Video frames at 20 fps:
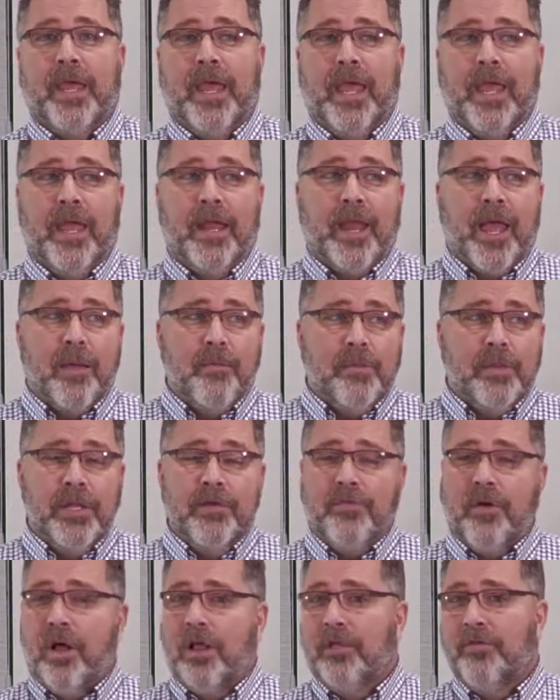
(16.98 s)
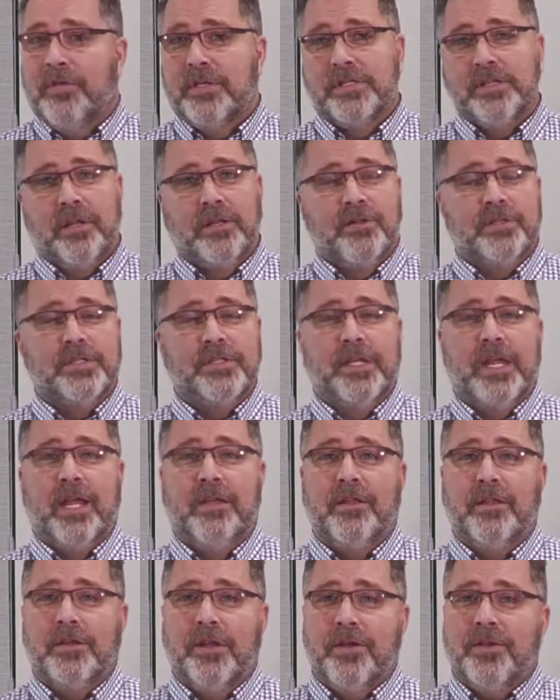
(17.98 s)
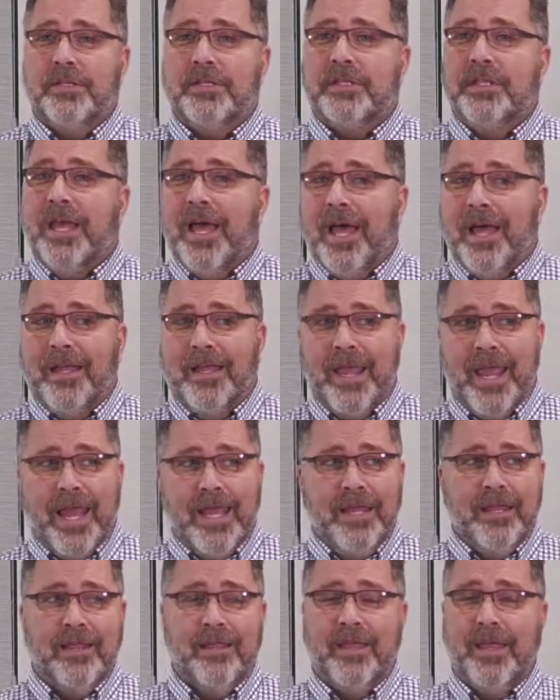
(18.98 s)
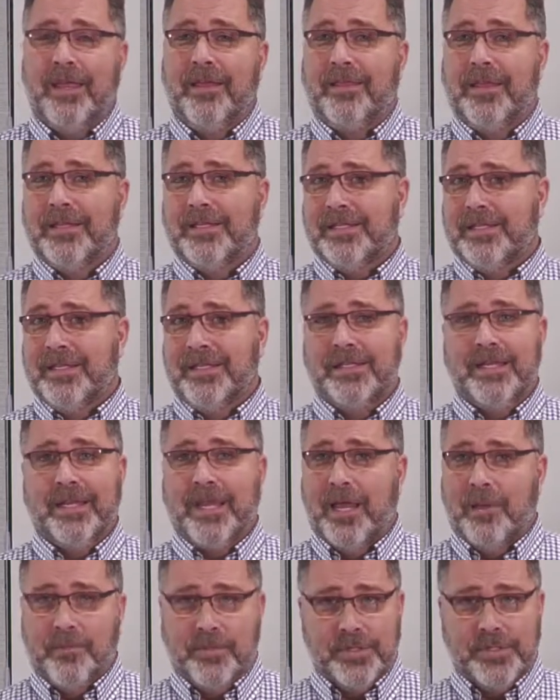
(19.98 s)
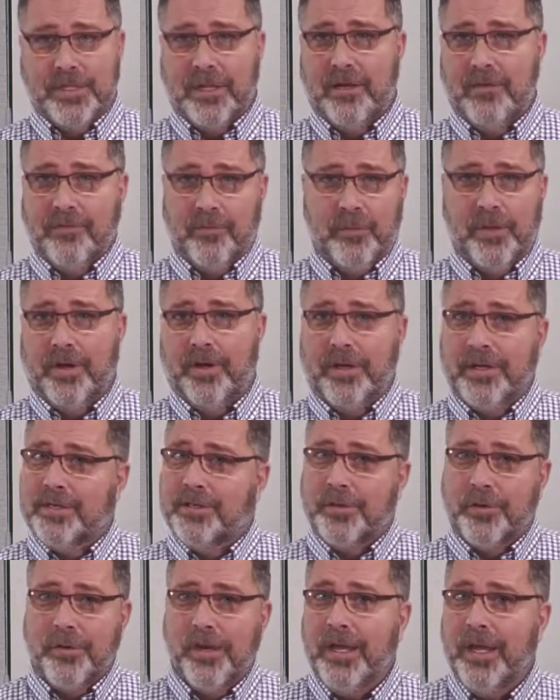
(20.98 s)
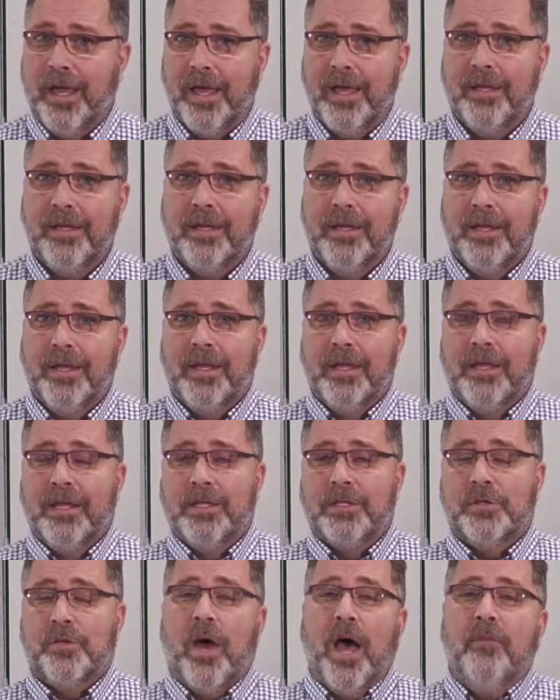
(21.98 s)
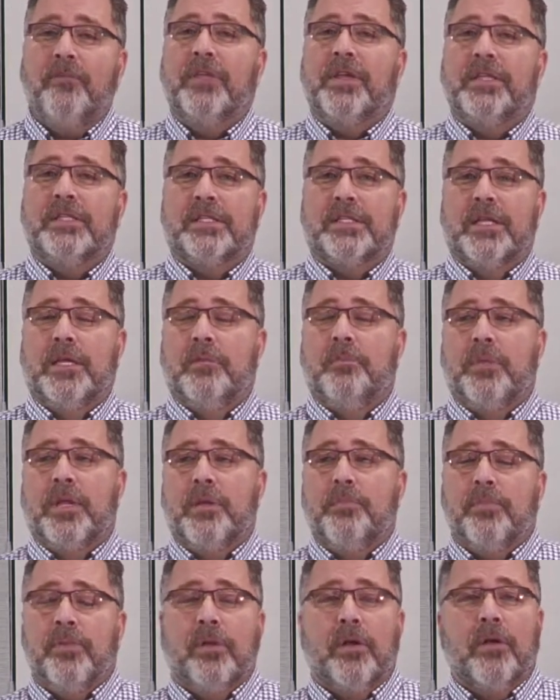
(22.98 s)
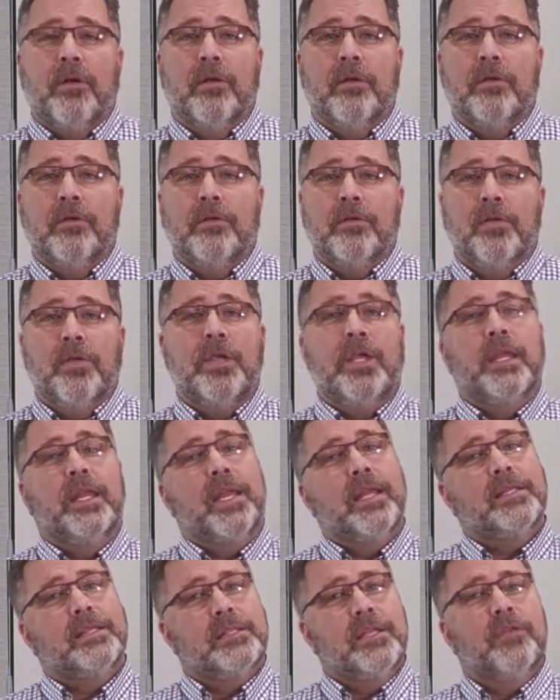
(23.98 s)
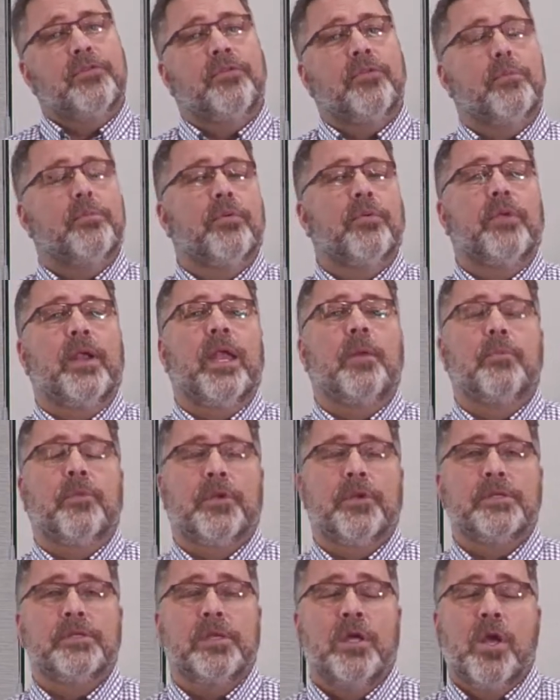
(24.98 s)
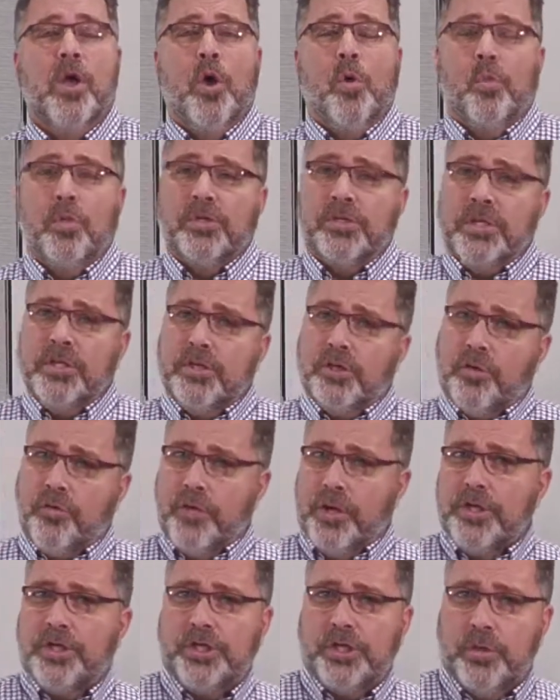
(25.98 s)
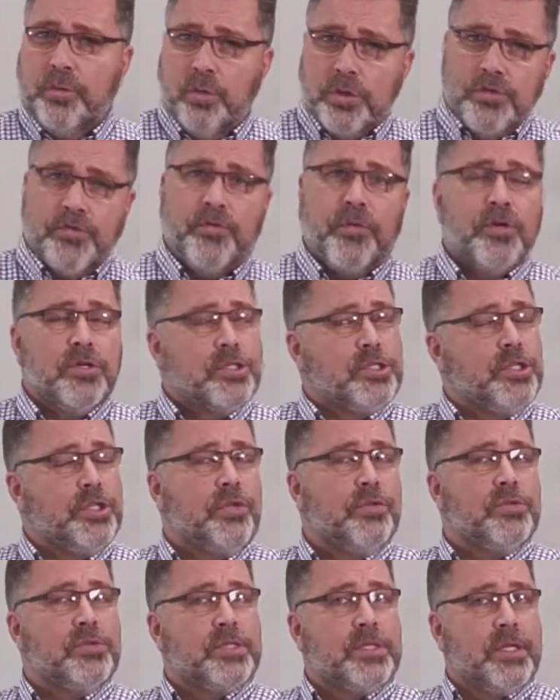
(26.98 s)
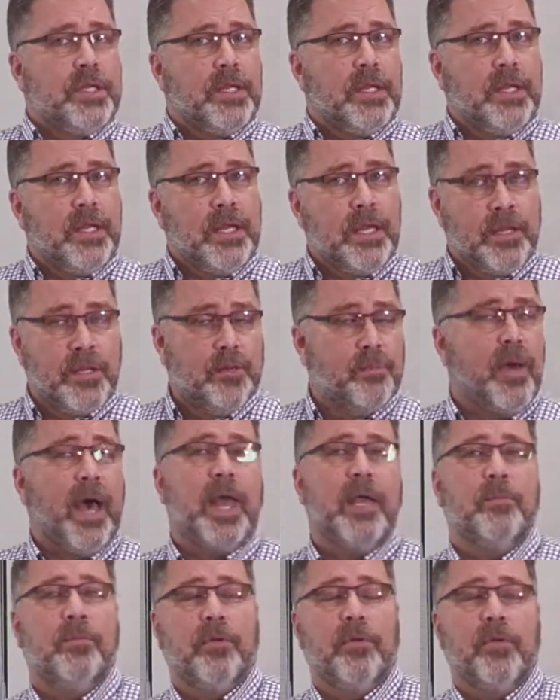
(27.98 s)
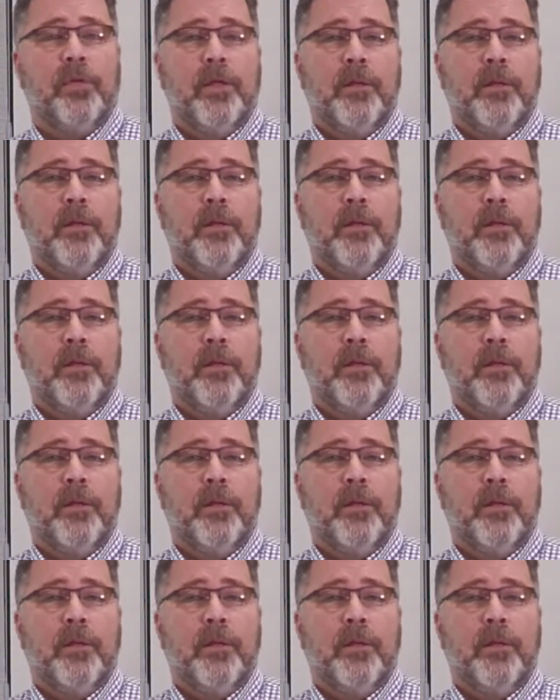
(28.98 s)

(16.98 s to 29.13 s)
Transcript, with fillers: And I believe all of us understand that there's not anything that 69% of Americans agree on. So obviously, people are looking at different parameters. Well, since Christian was first used in the Bible,